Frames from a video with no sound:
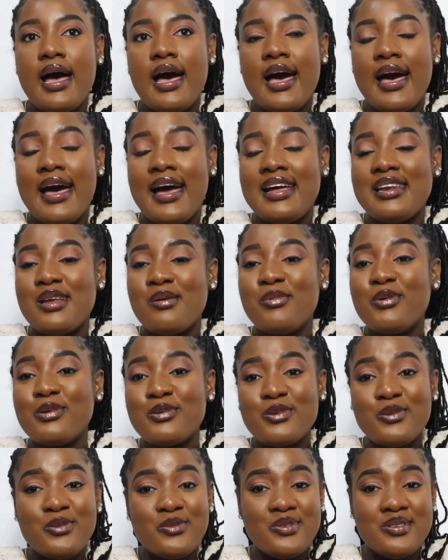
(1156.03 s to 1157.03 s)
and I'm
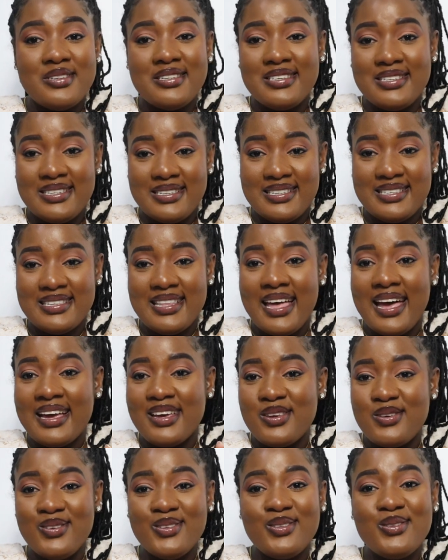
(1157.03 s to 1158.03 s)
also doing this,
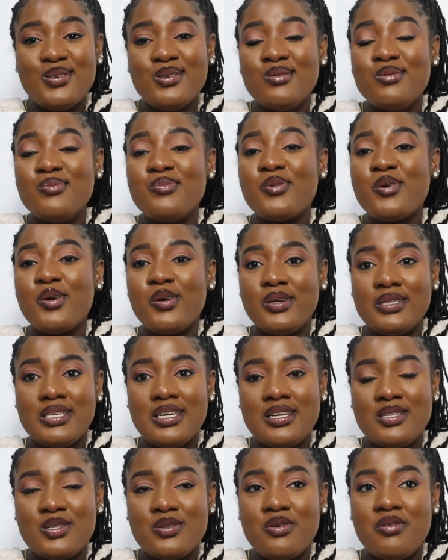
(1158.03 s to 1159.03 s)
like, YouTube
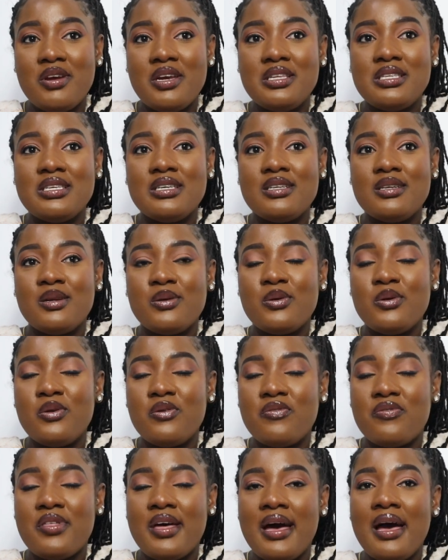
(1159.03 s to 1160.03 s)
content creating and all
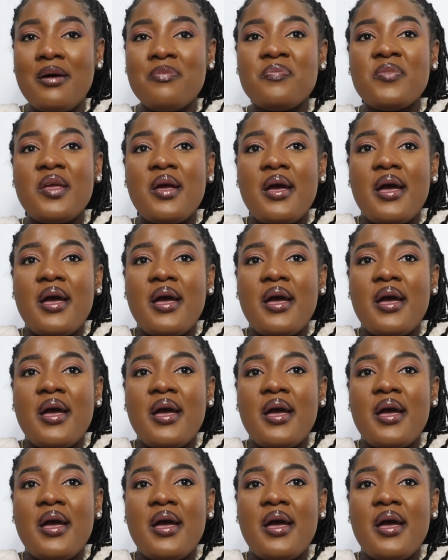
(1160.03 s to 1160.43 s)
of that.